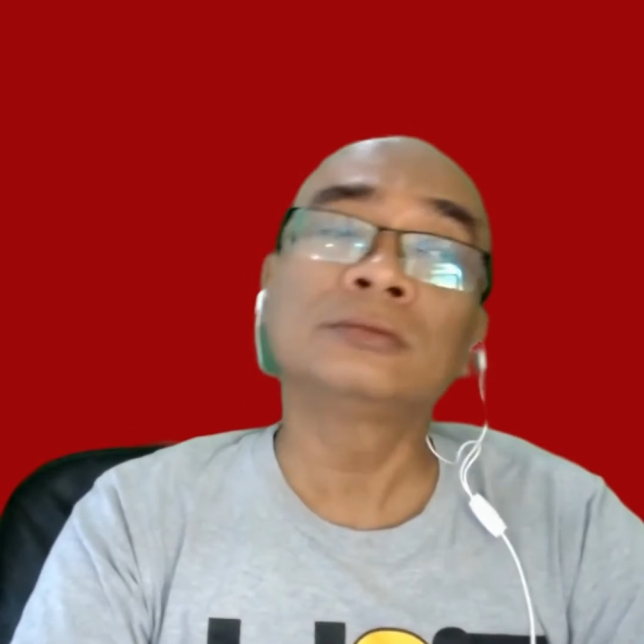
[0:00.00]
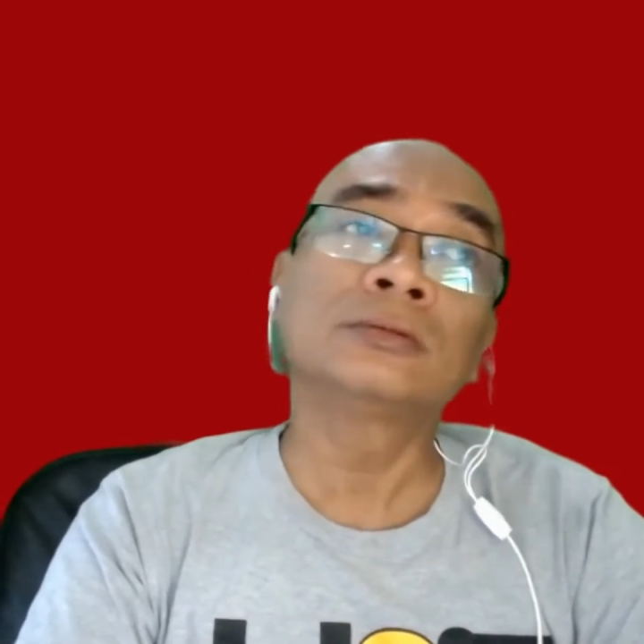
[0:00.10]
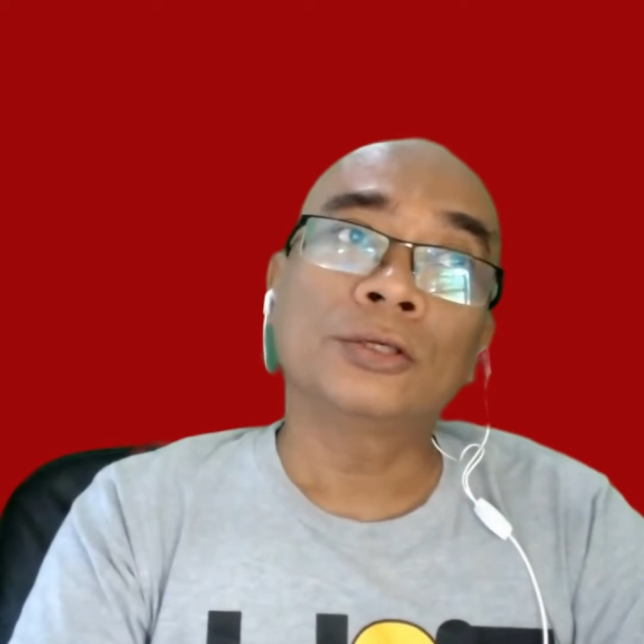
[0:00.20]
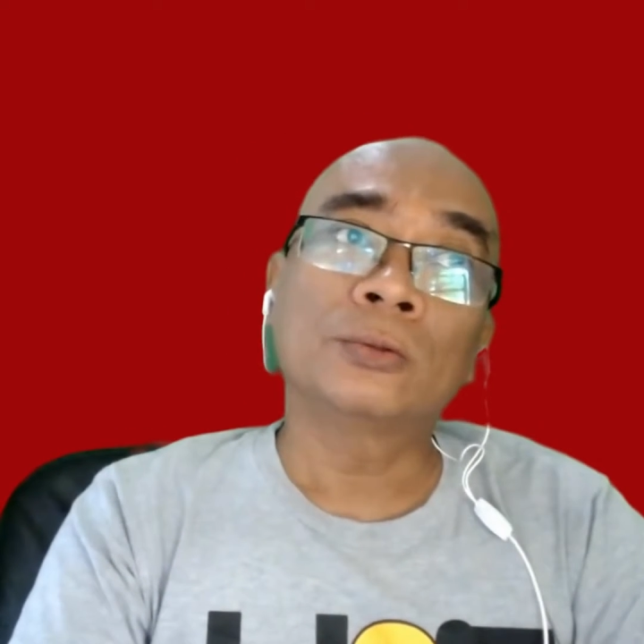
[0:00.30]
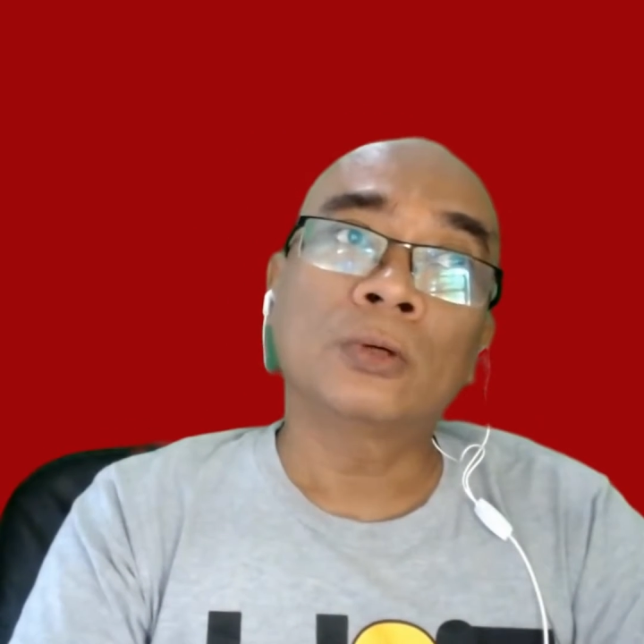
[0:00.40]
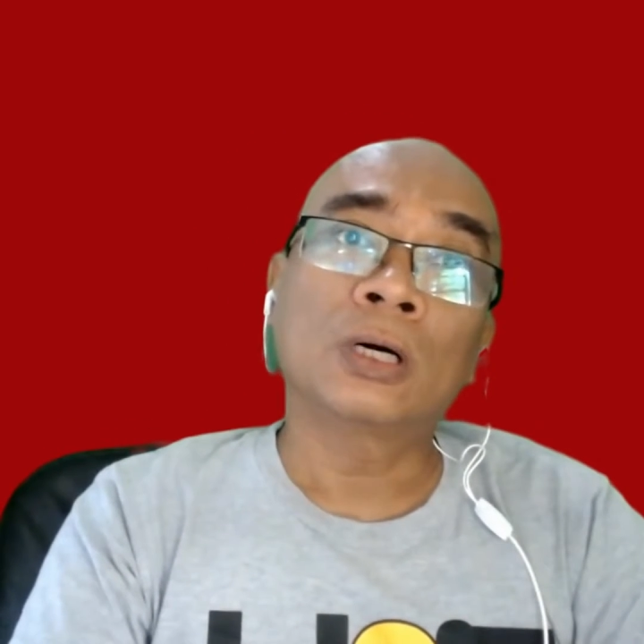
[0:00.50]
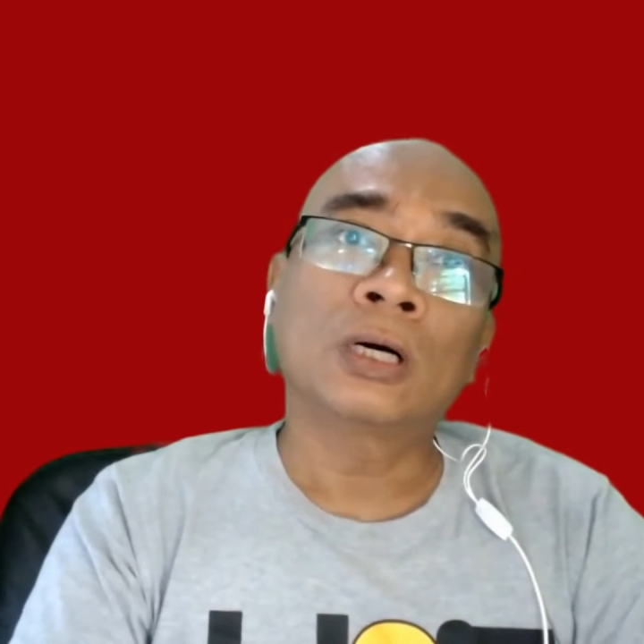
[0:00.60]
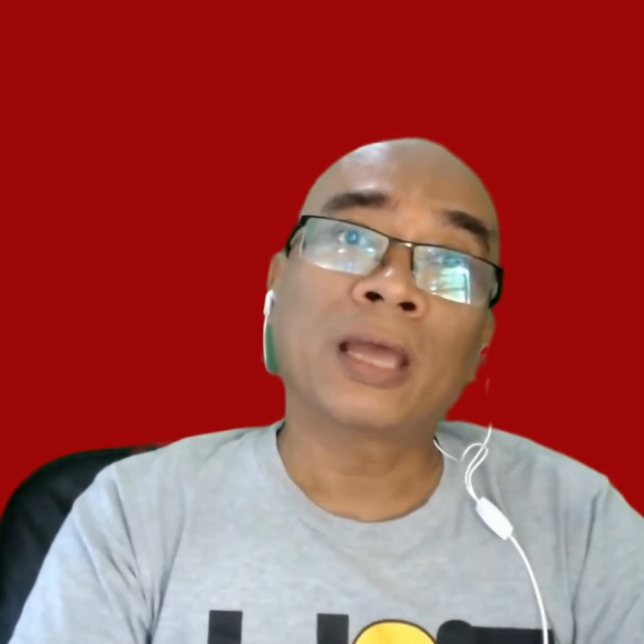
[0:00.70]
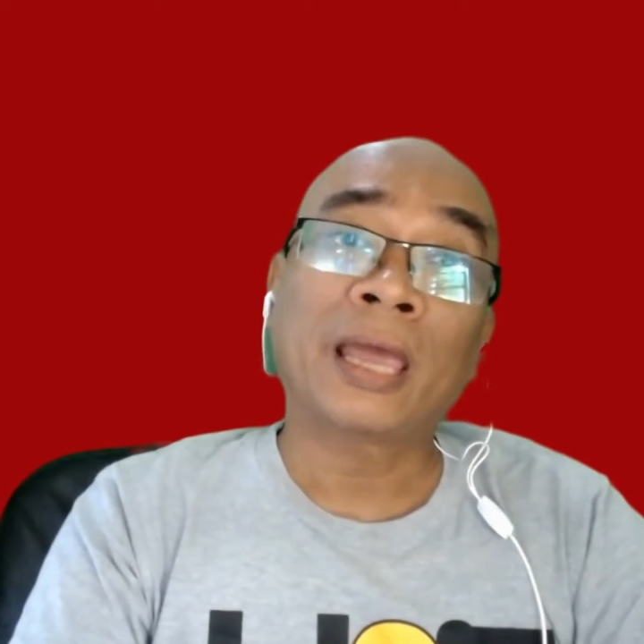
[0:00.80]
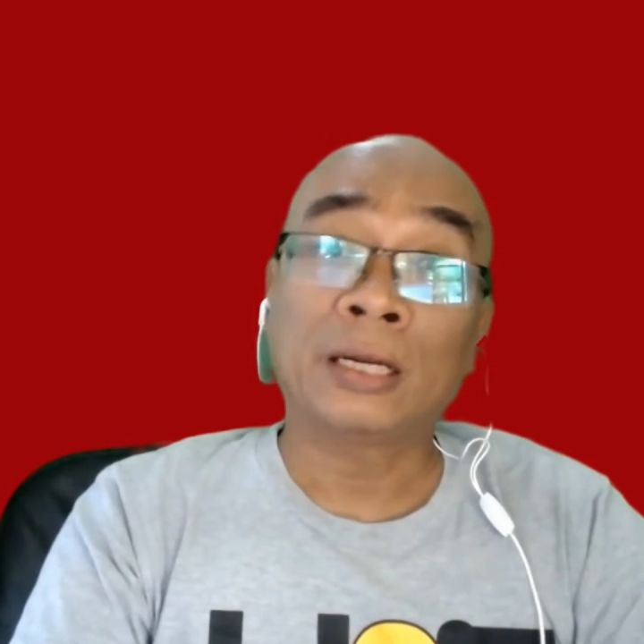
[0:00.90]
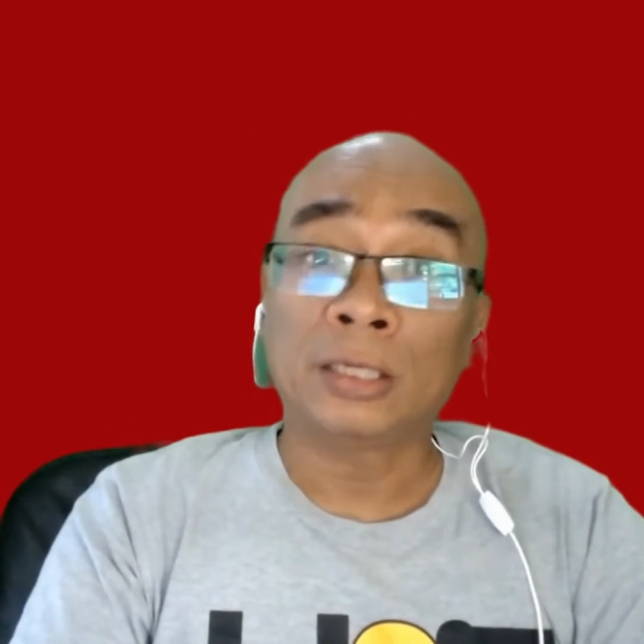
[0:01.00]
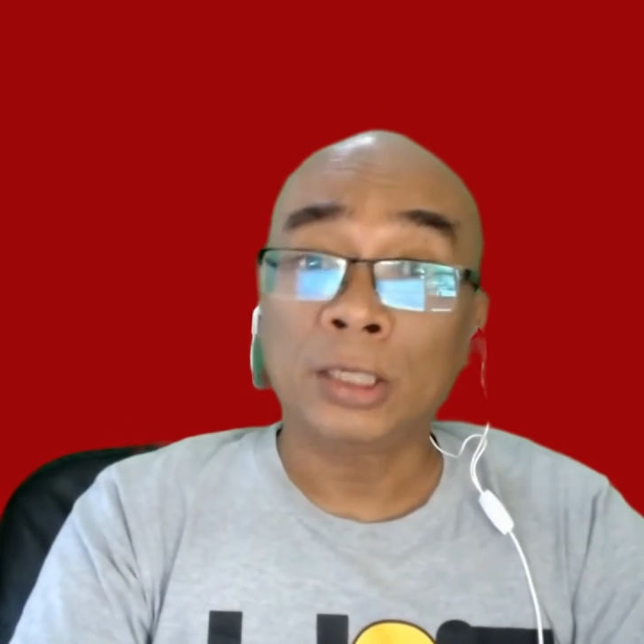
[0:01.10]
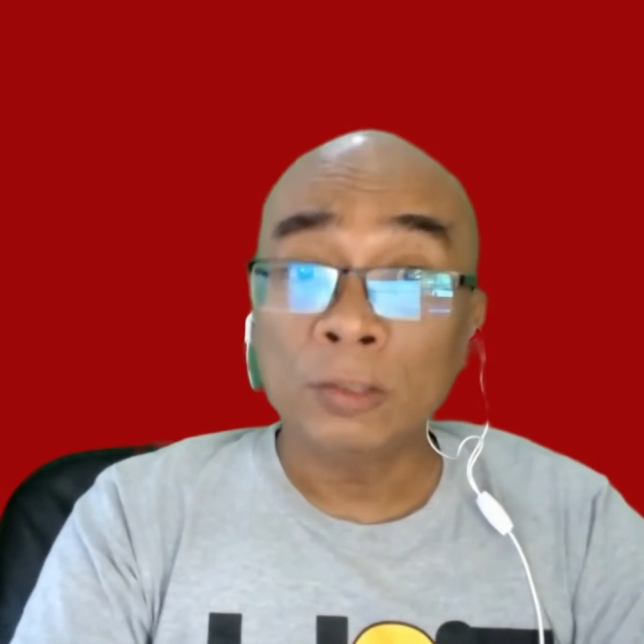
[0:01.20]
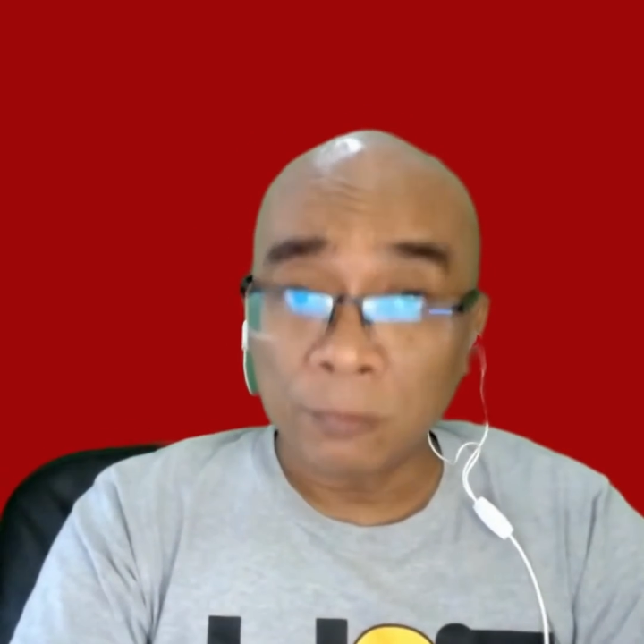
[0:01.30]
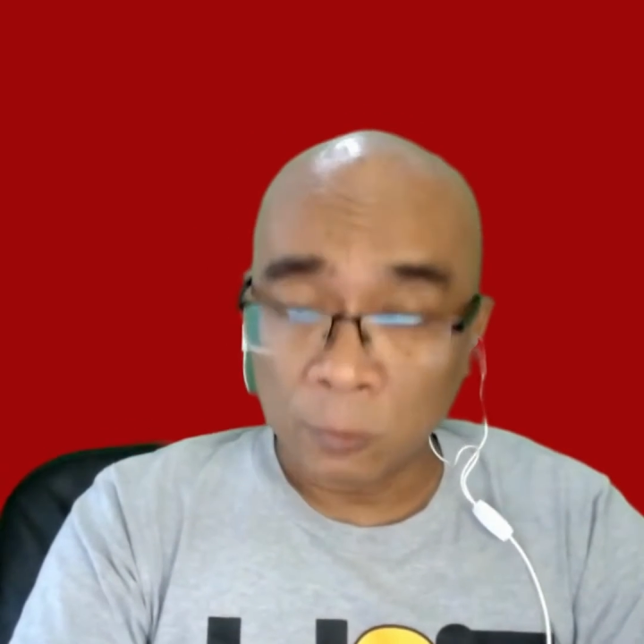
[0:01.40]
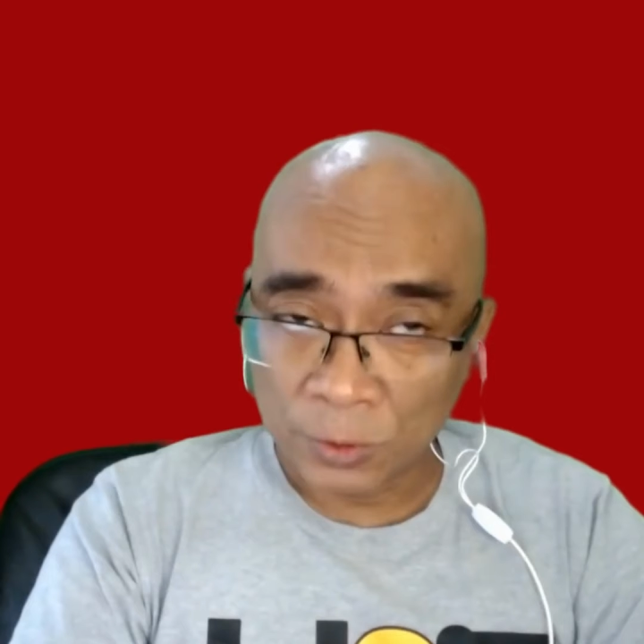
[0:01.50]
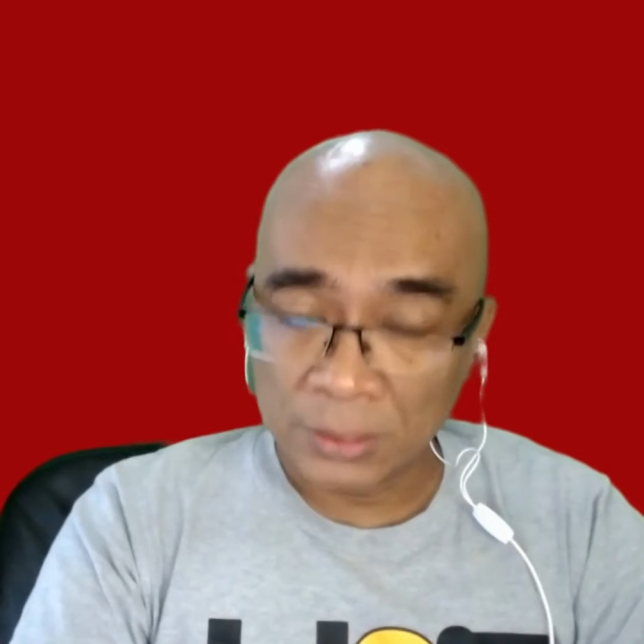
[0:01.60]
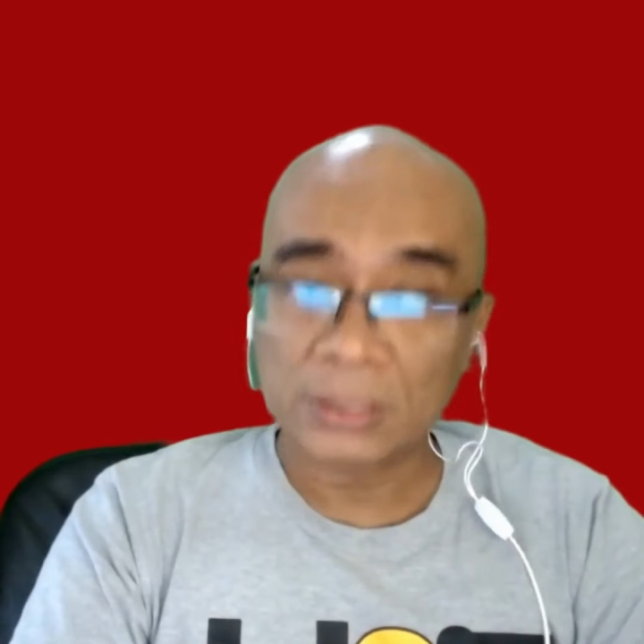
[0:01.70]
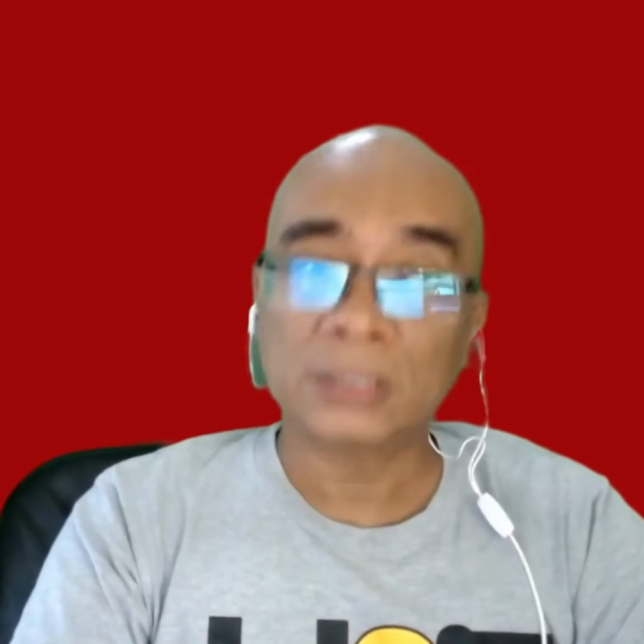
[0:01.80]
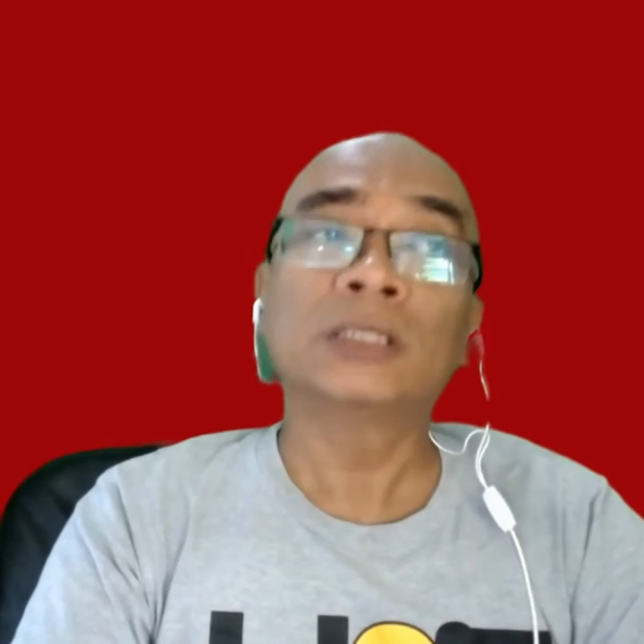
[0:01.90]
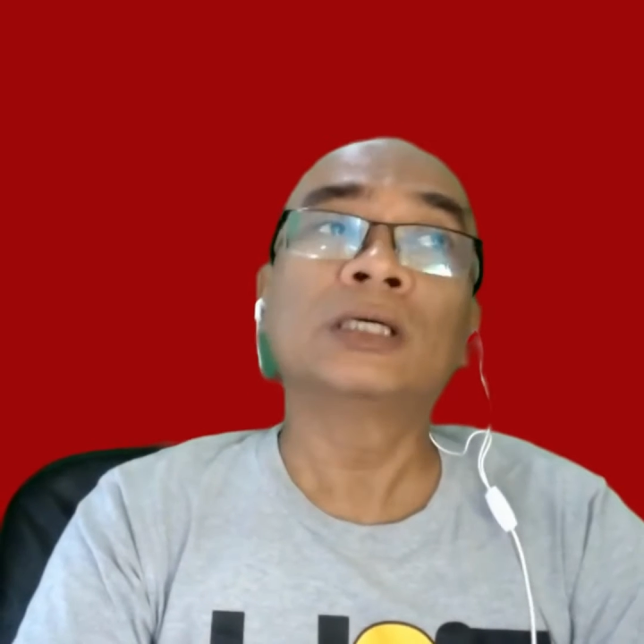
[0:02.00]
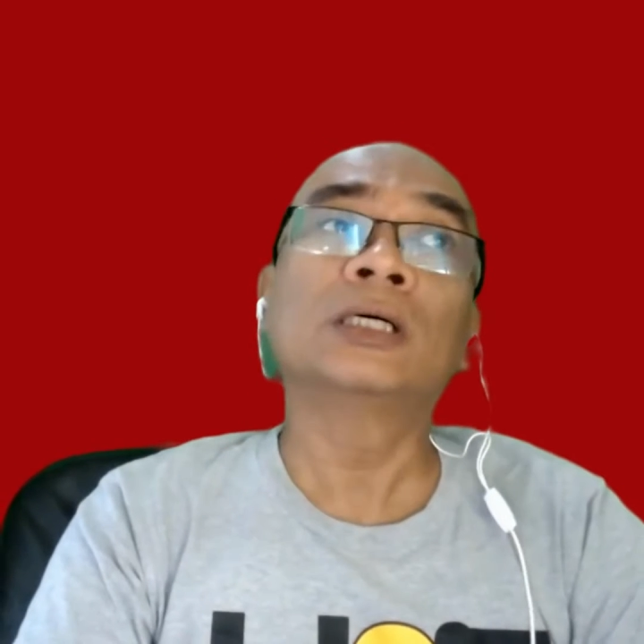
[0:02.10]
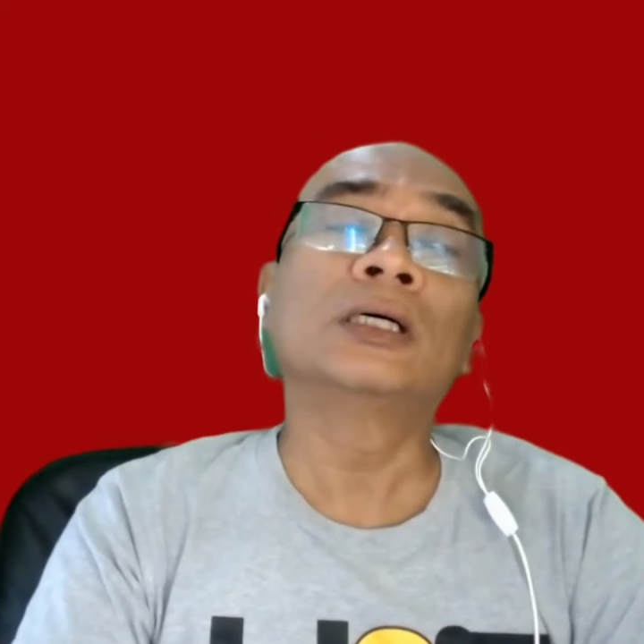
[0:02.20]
you are an influencer,